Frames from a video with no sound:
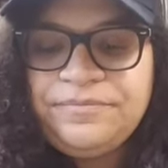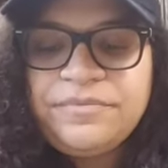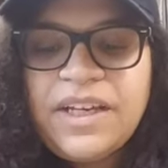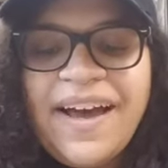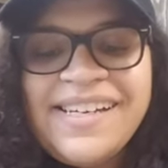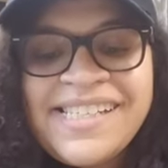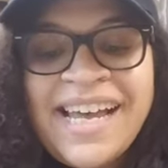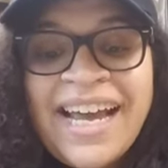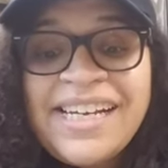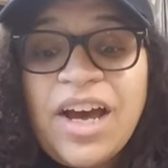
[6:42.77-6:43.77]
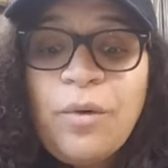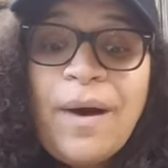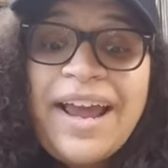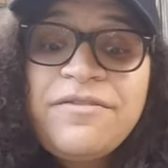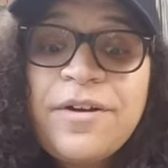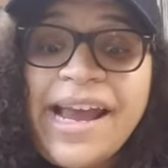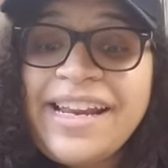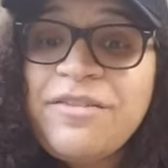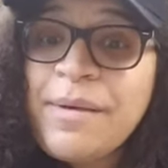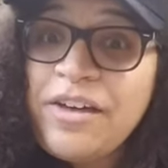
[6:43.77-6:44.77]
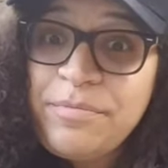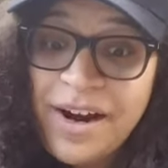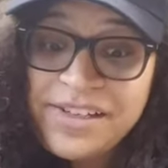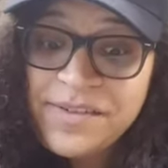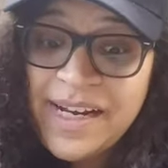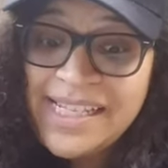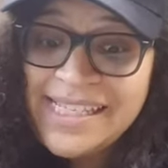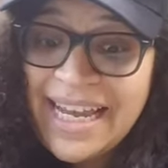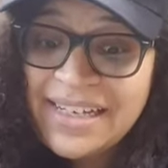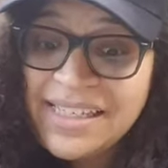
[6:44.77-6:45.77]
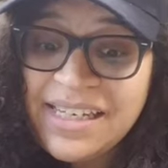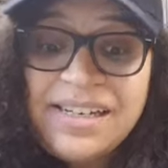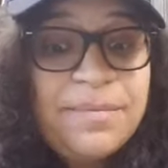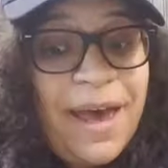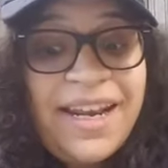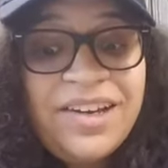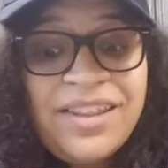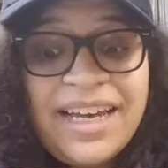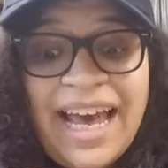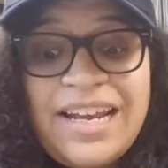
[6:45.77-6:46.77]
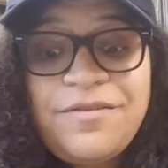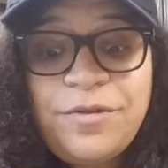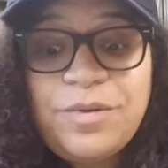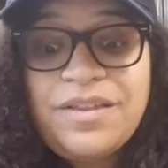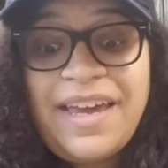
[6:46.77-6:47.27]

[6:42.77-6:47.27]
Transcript: God designed a wide variety of mouth parts for insects, depending on the kind of food that they